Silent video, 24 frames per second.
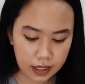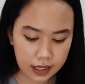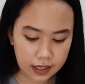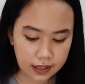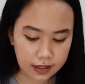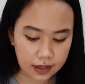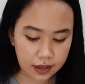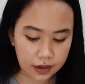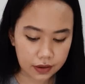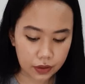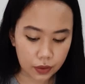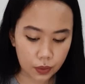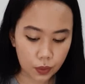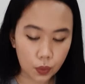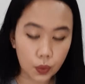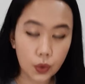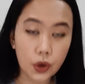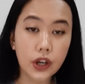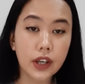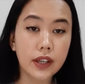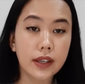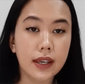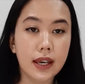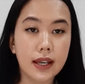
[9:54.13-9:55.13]
It's either
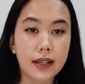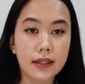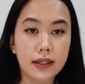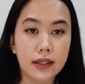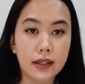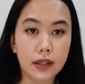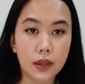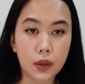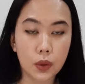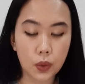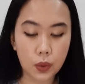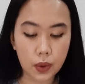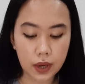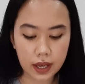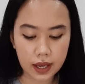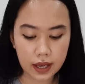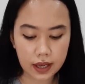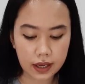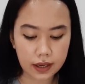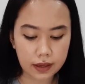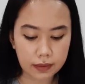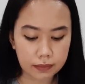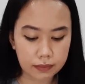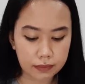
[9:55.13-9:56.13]
work gets in the
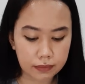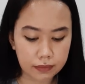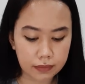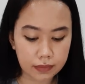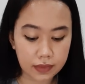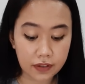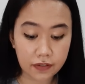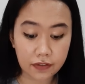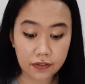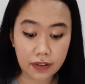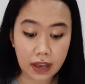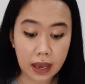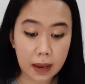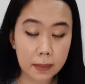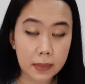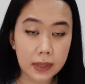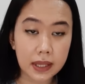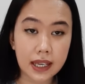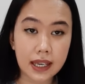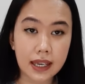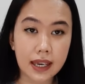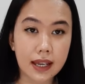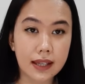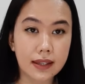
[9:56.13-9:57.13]
way,
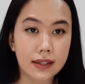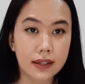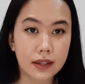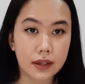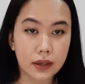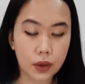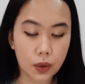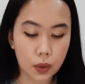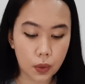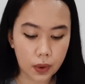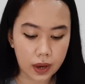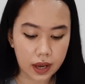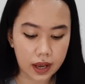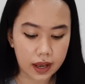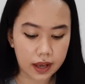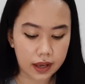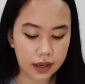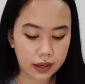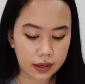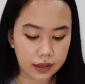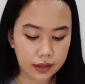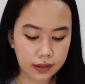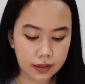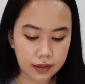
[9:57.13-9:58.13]
family gets in the
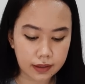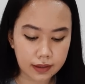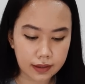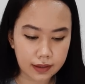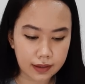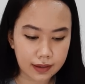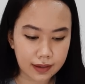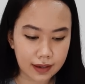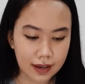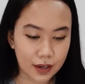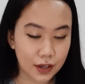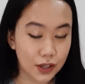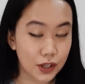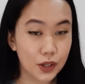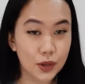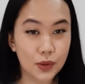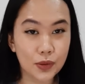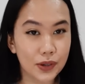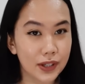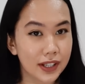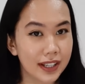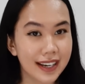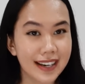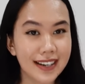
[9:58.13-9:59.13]
way, a
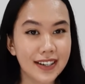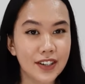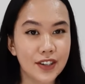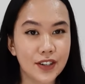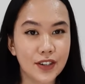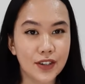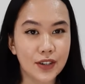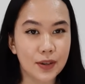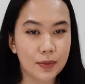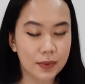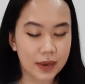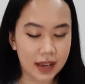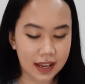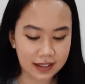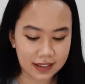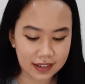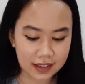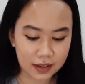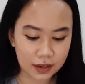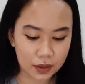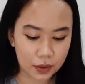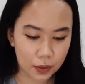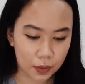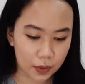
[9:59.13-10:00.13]
new relationship
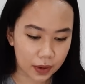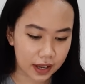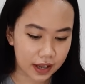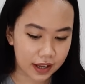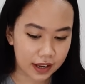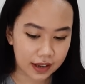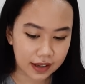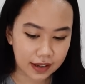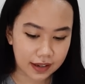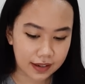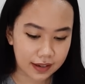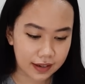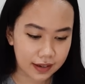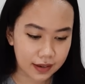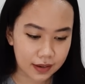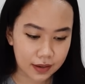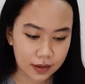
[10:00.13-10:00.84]
gets in the way.